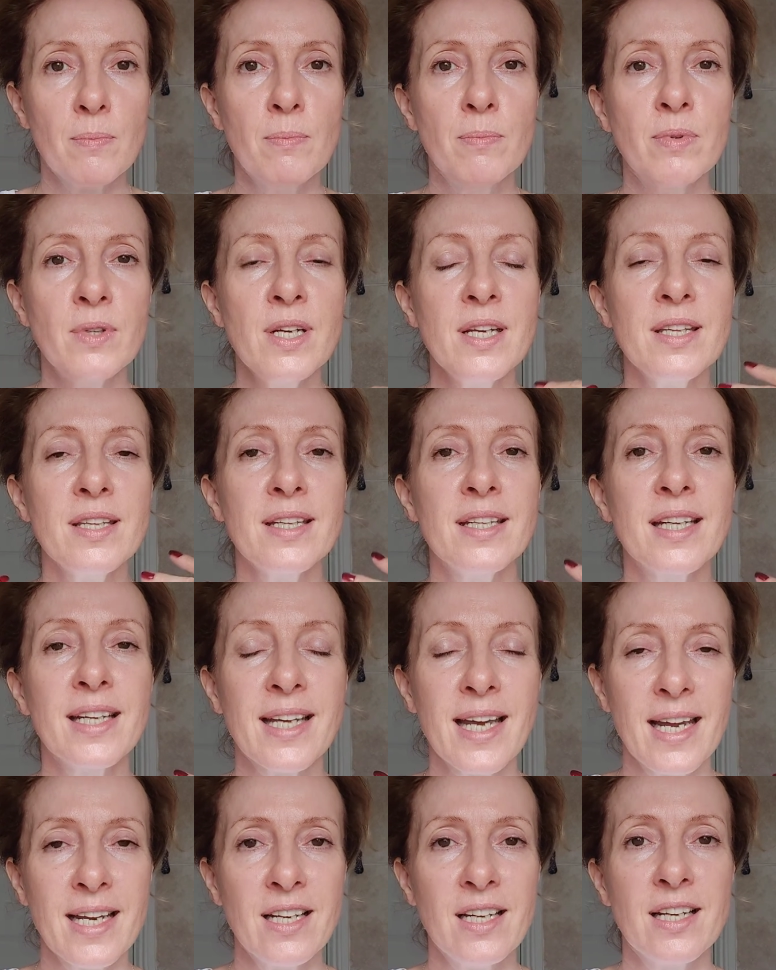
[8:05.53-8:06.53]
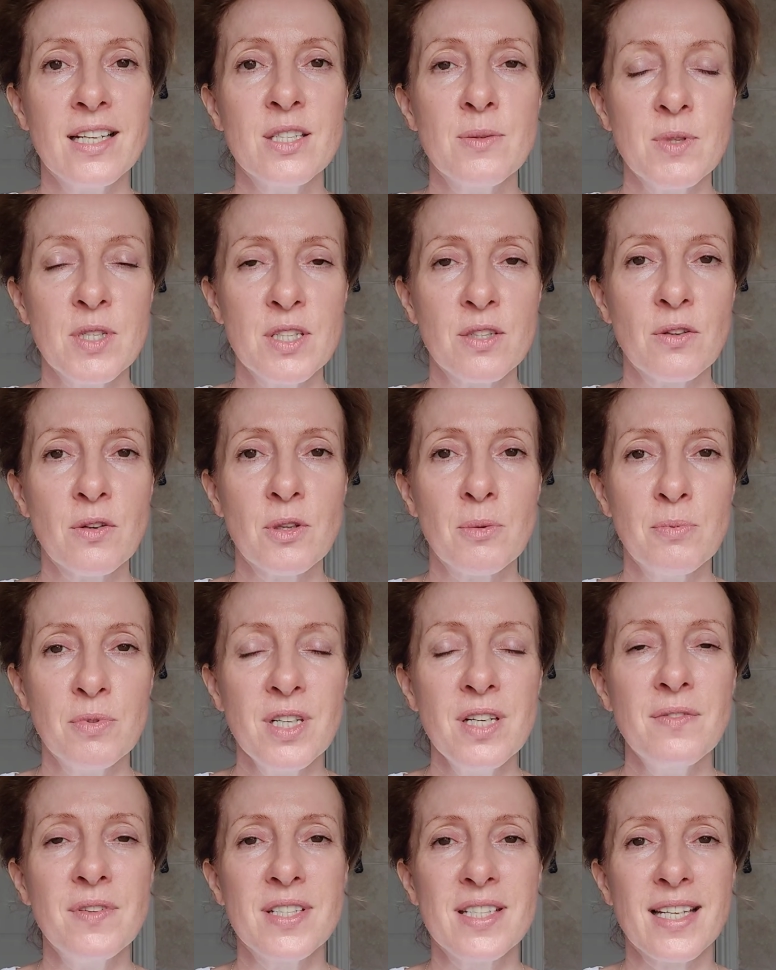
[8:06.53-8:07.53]
breathe in again as we did on the
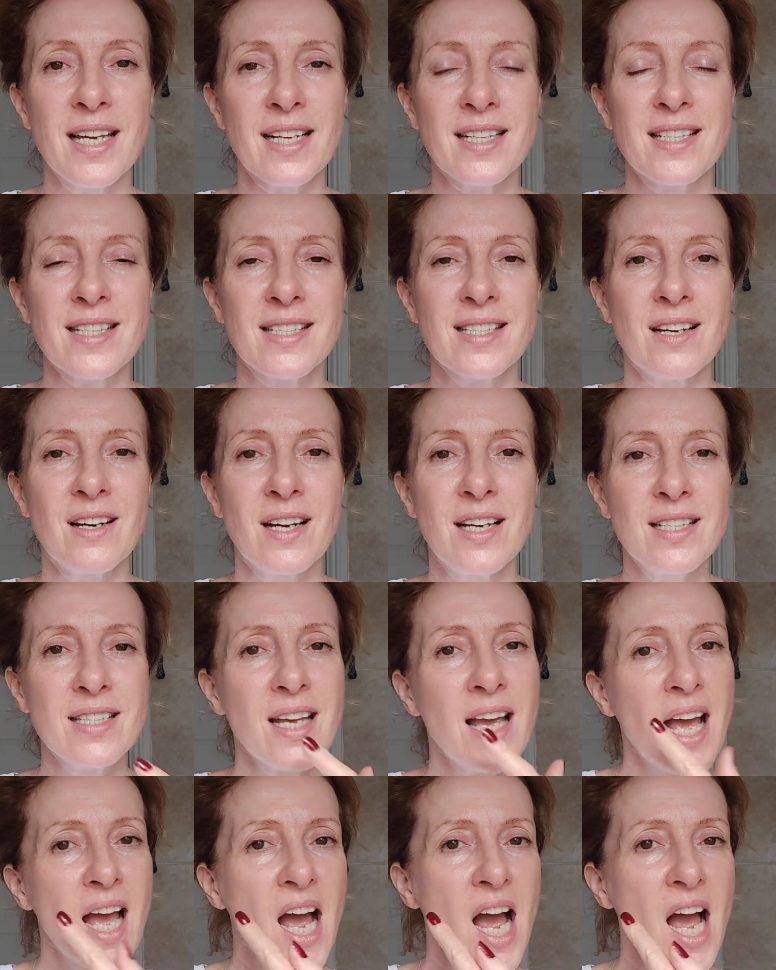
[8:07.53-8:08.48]
previous exercise,